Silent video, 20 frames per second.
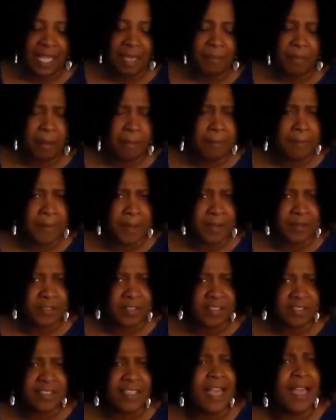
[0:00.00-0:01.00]
And Mama Bear
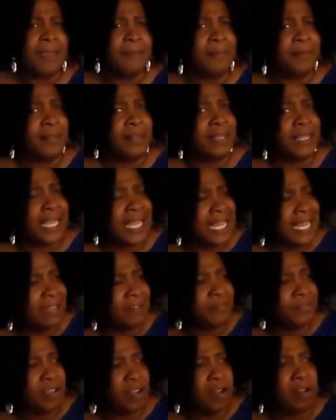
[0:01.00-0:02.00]
says, I
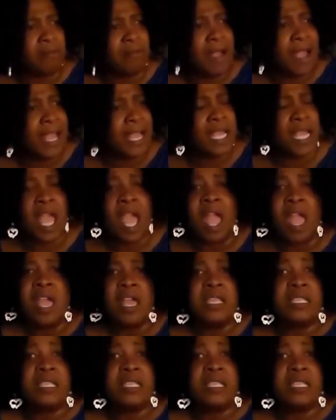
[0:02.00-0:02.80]
believe you're right.